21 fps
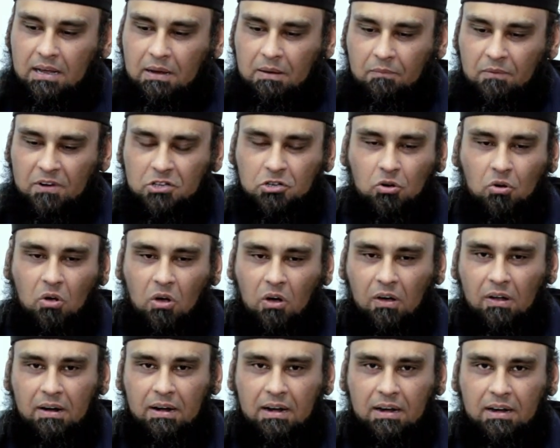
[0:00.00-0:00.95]
what you
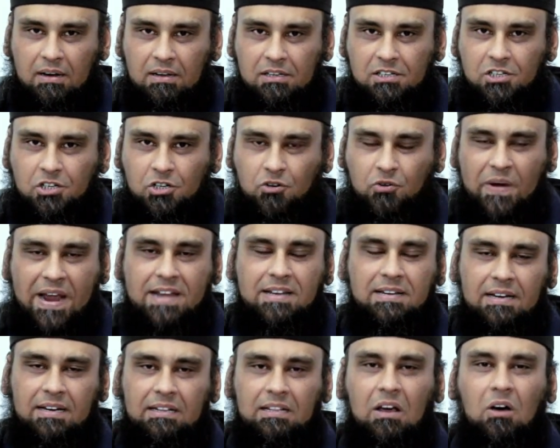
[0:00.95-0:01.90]
call
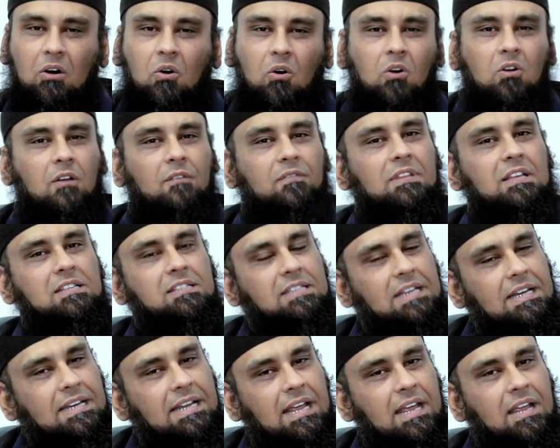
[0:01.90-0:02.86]
straighten the whole of the
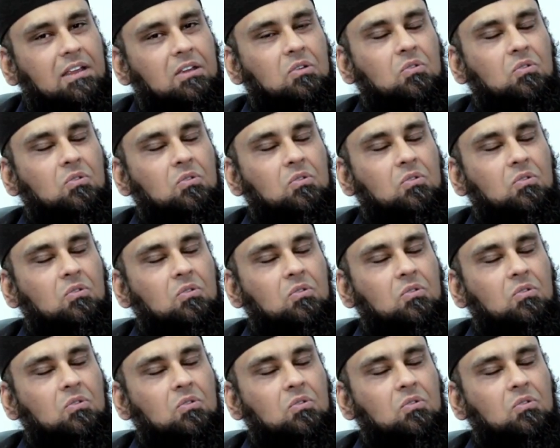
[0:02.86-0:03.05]
city,